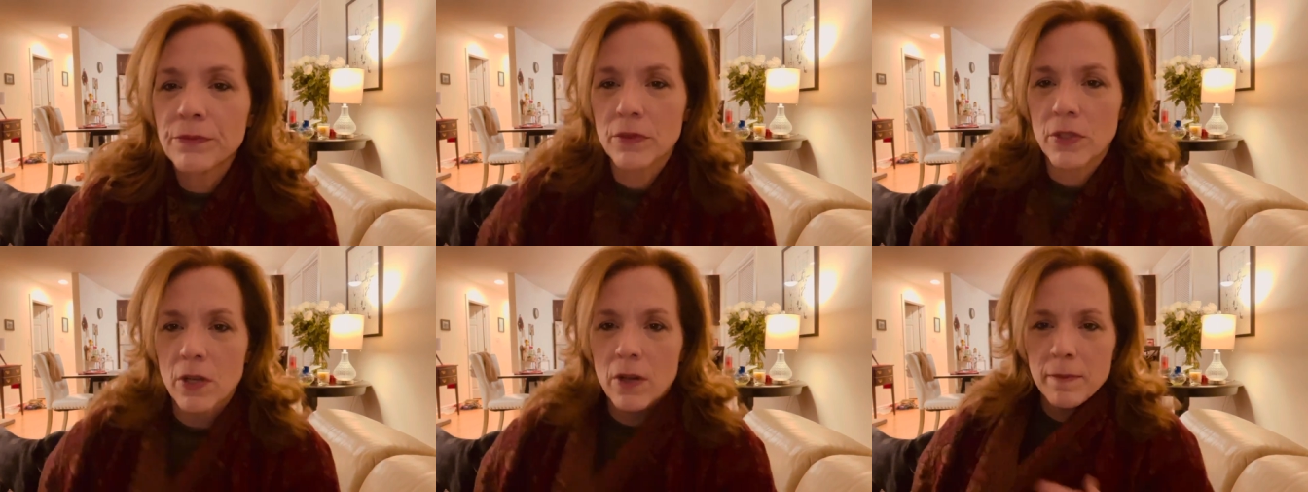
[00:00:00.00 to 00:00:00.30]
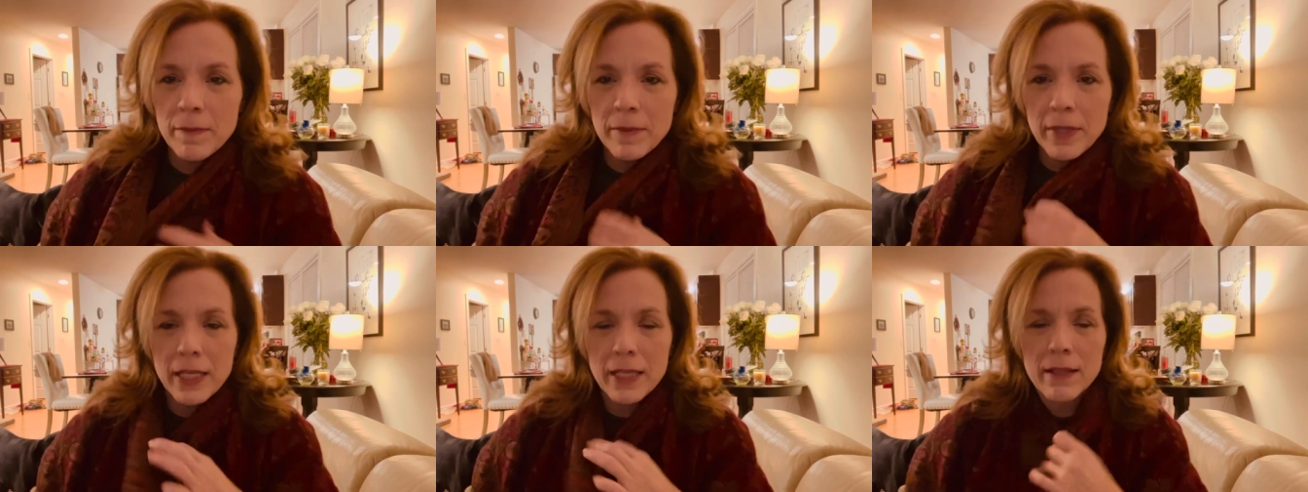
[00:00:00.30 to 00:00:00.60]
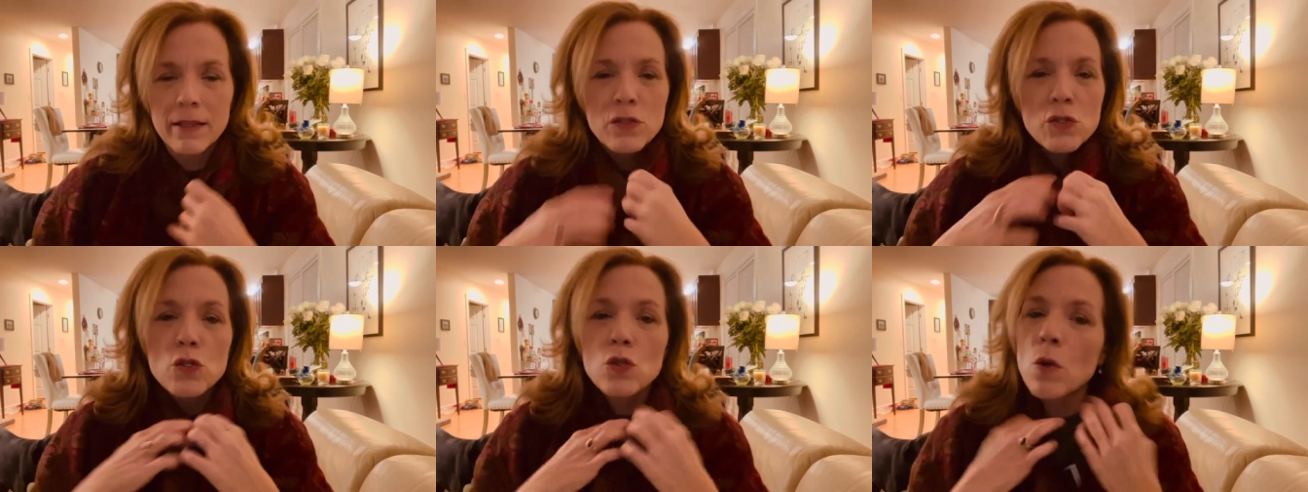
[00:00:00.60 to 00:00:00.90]
I'm like,
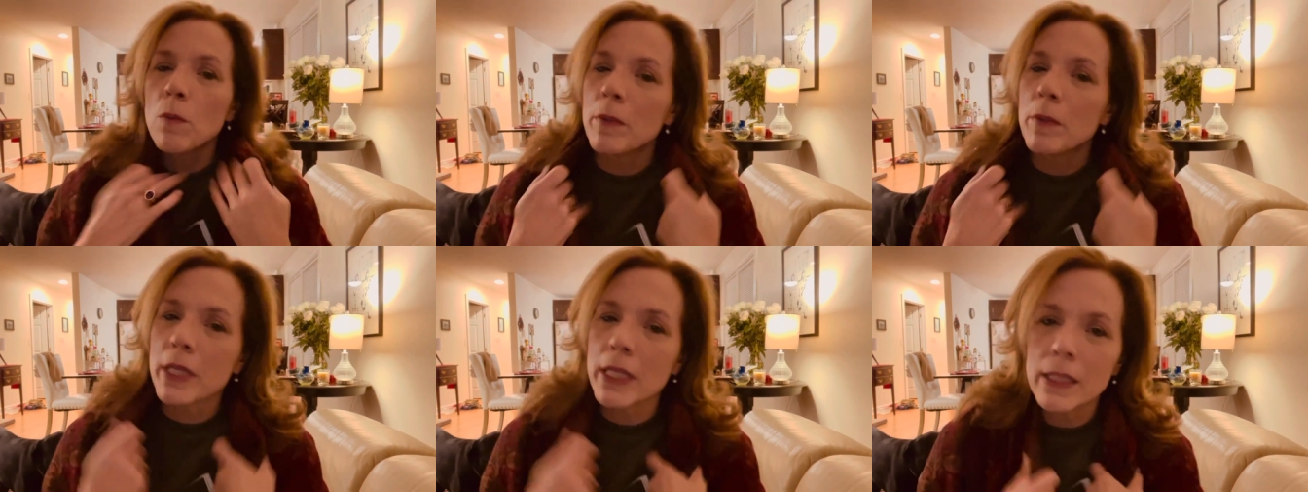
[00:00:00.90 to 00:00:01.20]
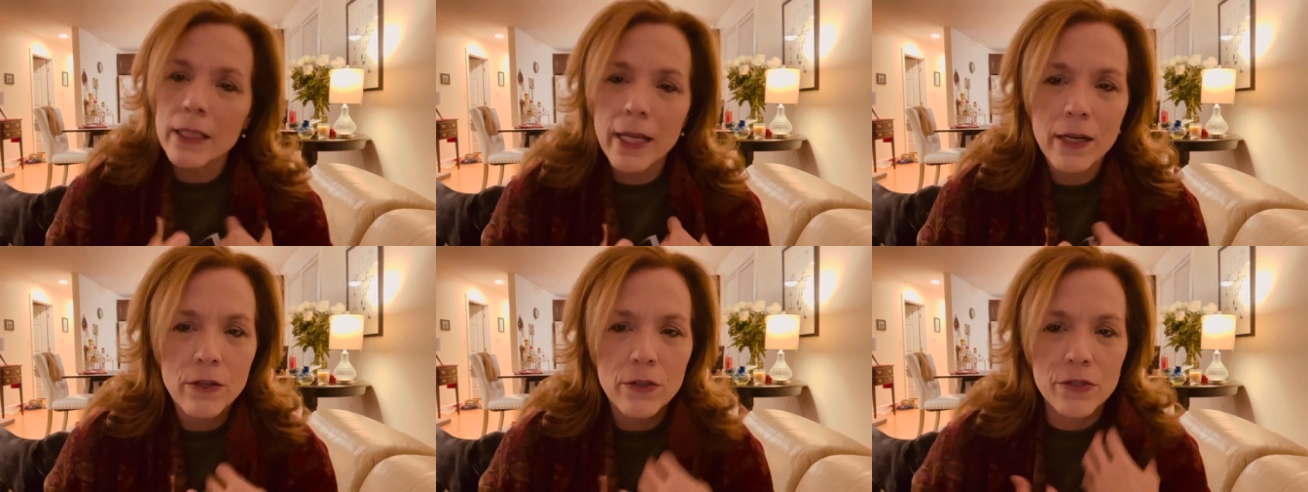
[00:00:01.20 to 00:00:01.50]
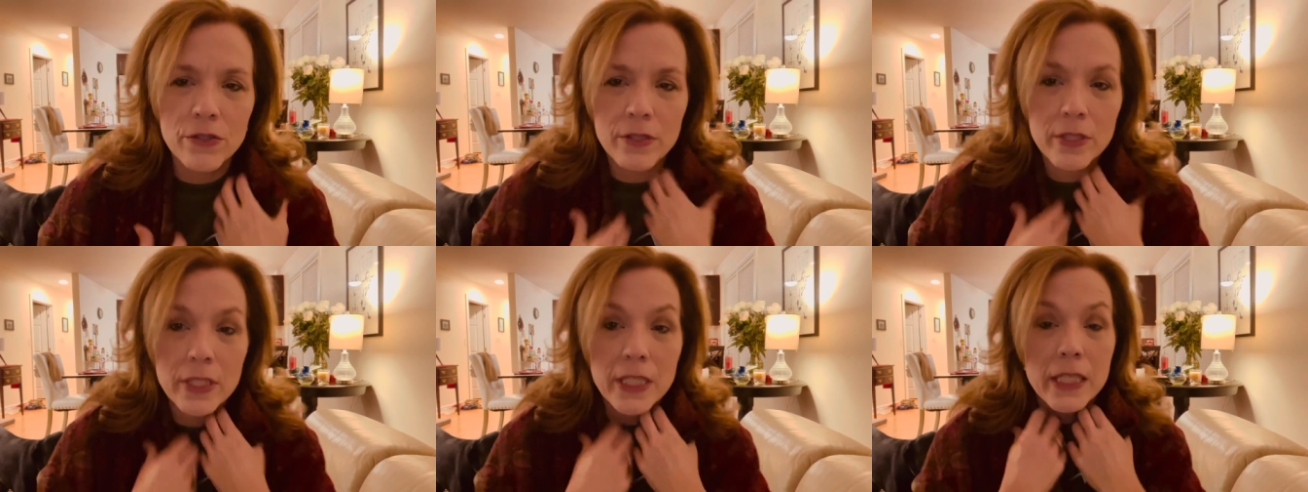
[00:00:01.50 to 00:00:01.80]
there's so many
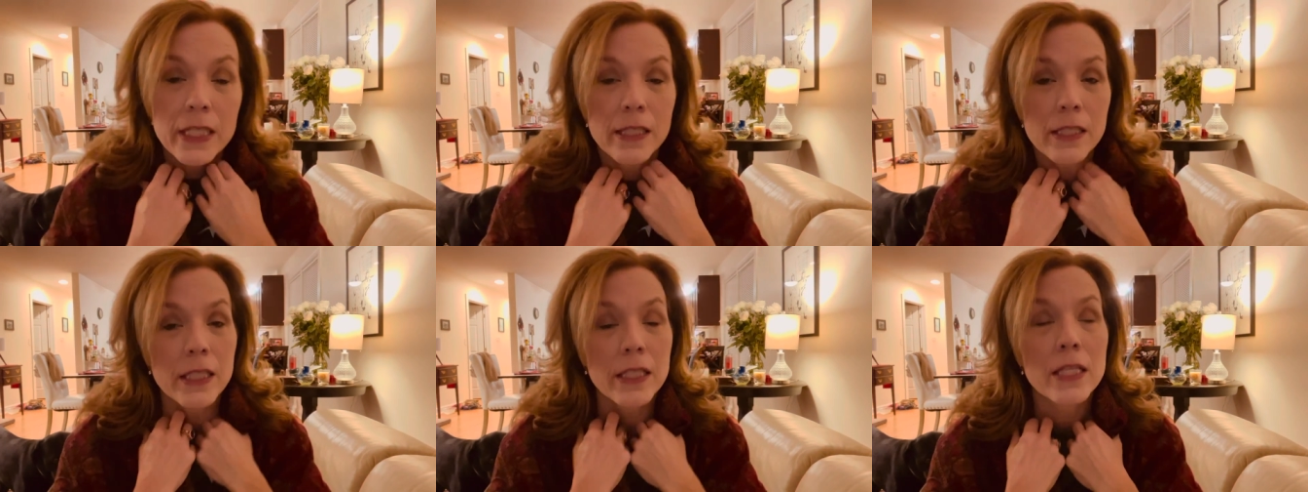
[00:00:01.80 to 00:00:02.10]
layers needed.